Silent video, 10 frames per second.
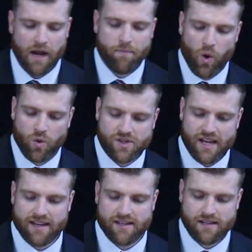And Paul
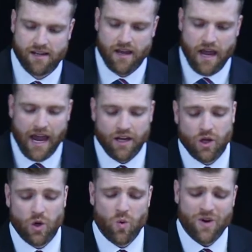says, and you